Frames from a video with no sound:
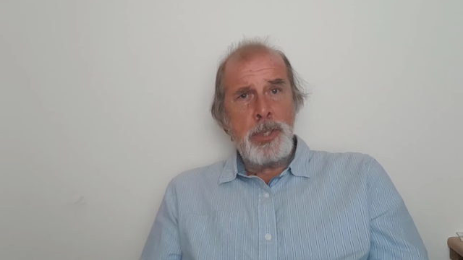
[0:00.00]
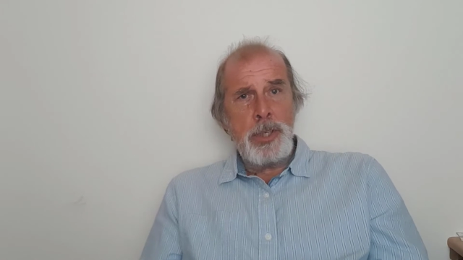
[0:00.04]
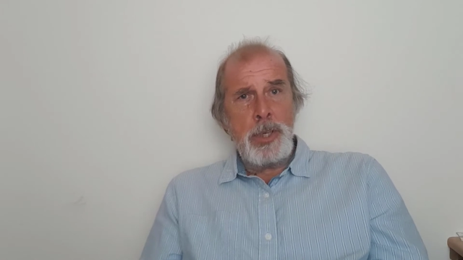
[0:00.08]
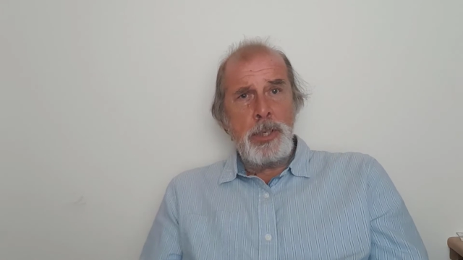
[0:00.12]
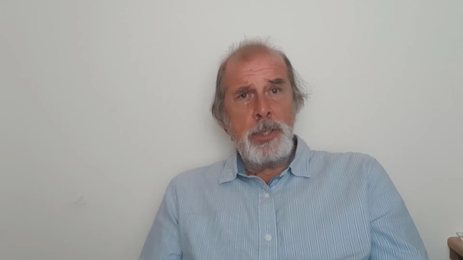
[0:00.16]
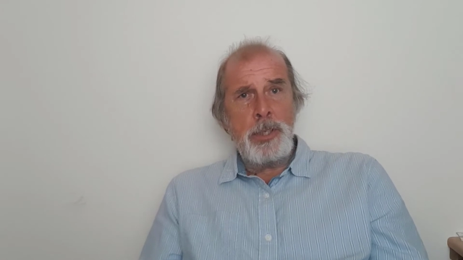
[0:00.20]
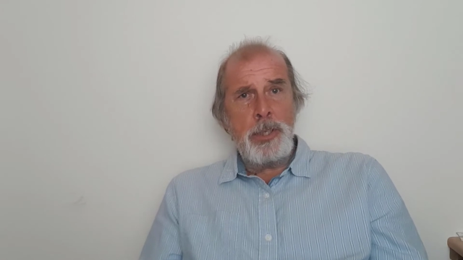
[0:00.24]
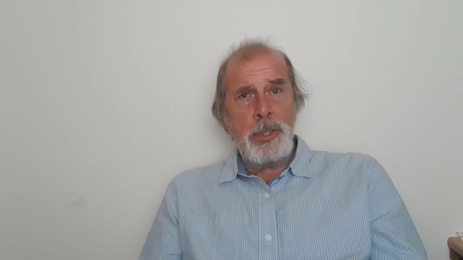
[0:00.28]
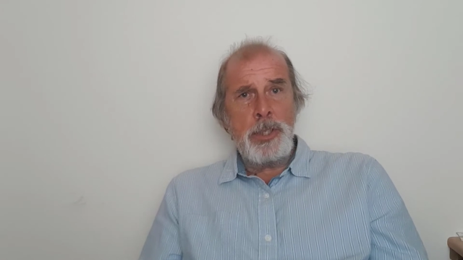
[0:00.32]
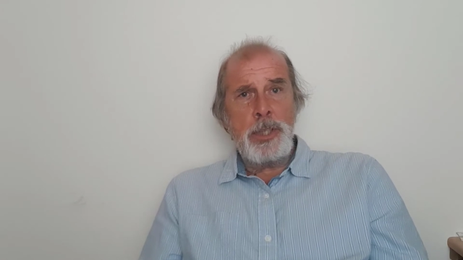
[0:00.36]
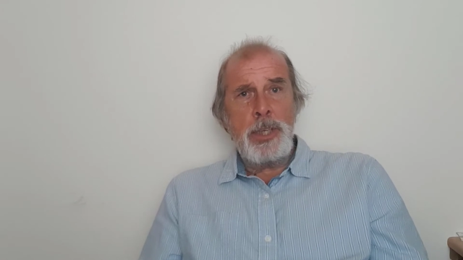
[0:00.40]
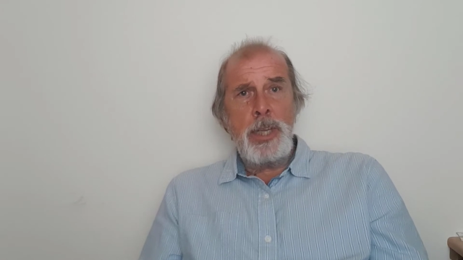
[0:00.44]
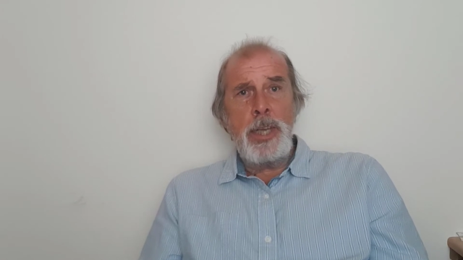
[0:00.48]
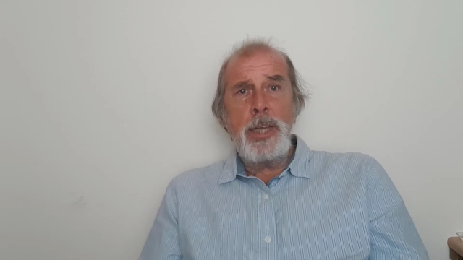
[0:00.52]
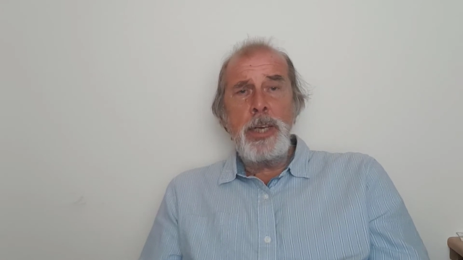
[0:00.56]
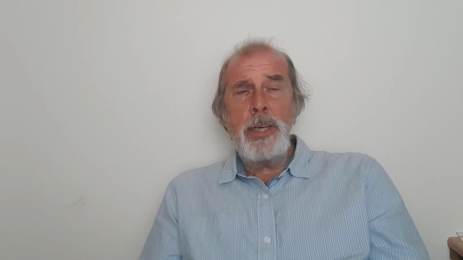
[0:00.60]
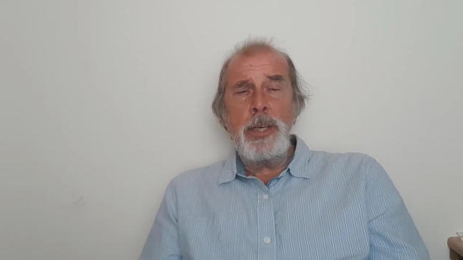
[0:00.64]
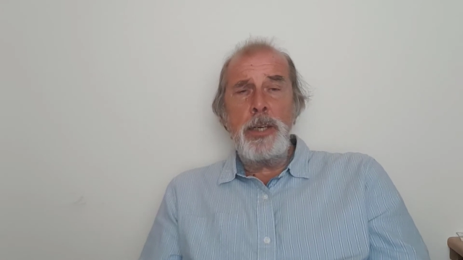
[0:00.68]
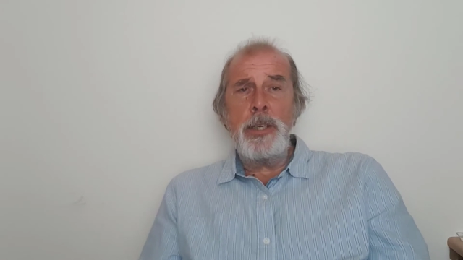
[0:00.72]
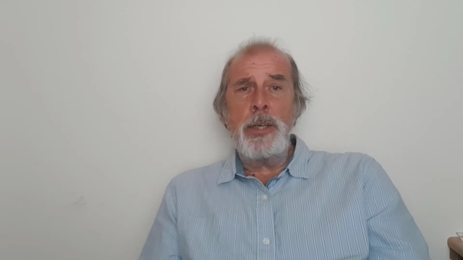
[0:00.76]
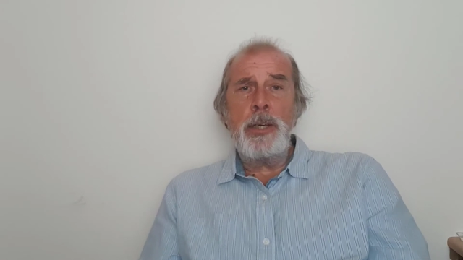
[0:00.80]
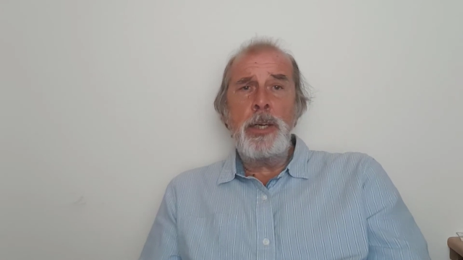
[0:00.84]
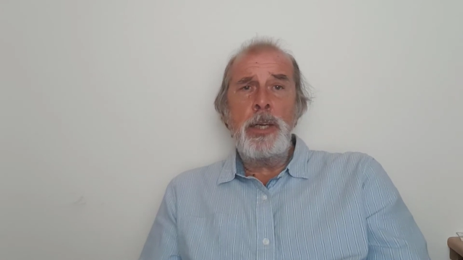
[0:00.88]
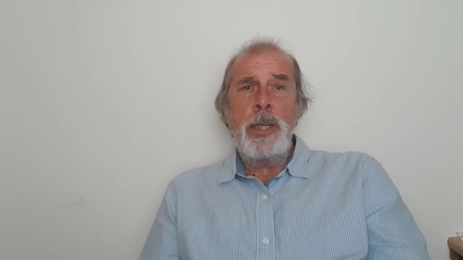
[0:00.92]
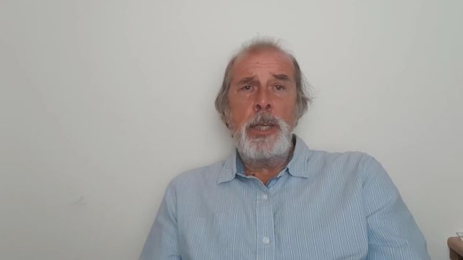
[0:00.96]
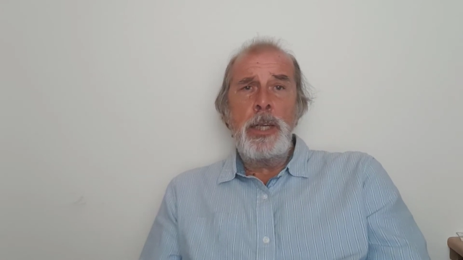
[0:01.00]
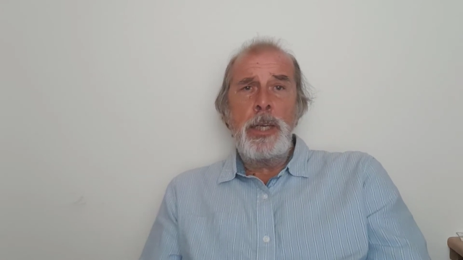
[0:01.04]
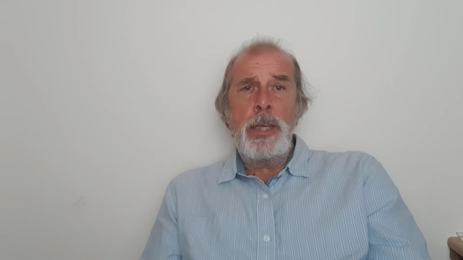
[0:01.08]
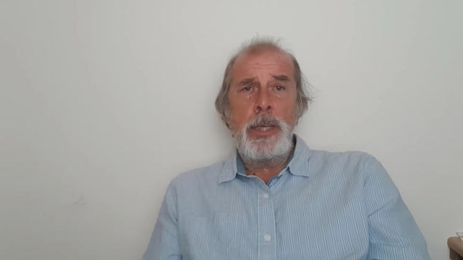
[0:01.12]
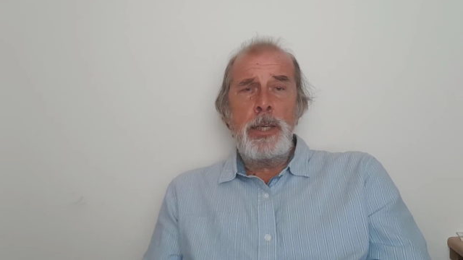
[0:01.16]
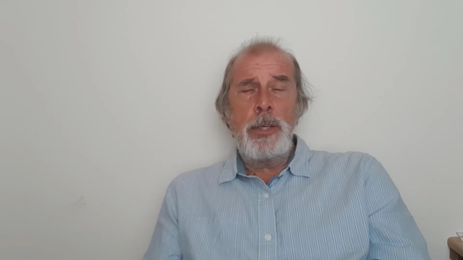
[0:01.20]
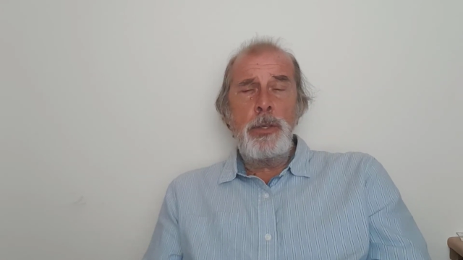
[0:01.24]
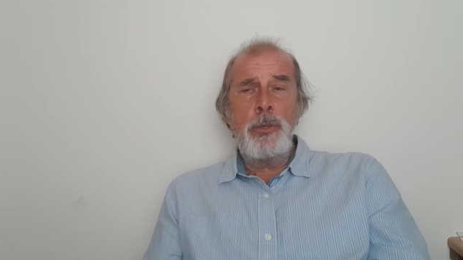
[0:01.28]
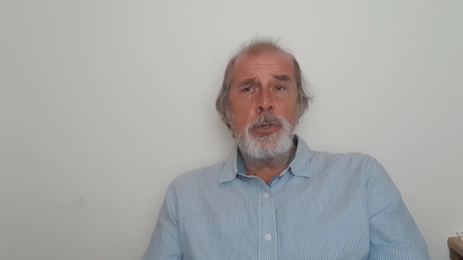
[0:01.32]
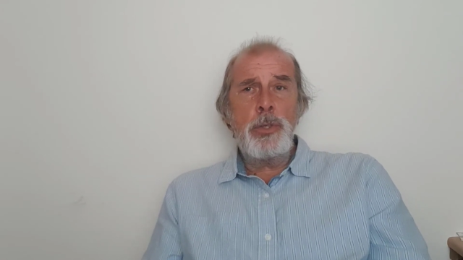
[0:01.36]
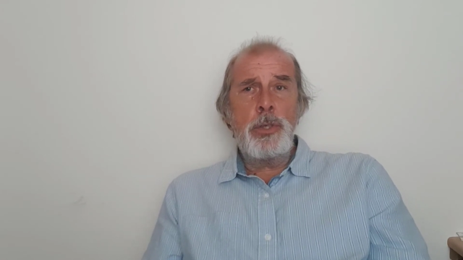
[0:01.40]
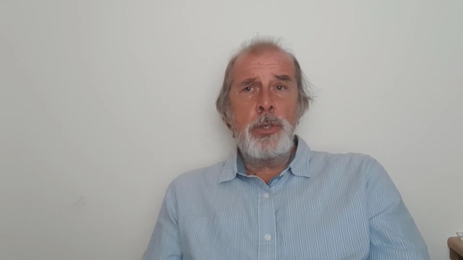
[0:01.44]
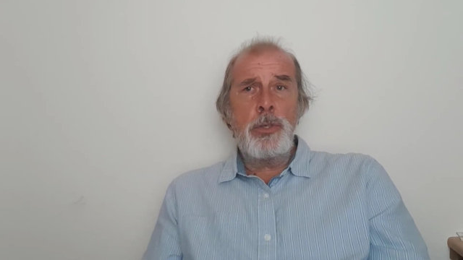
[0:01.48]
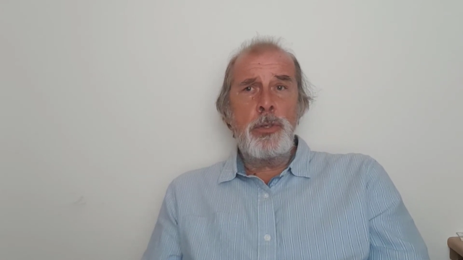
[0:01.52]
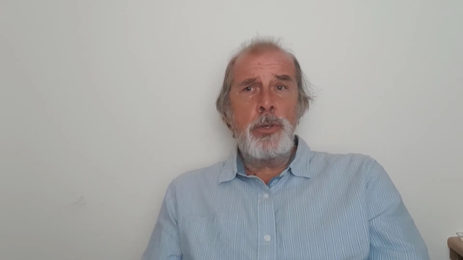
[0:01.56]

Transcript: entertainer, he used to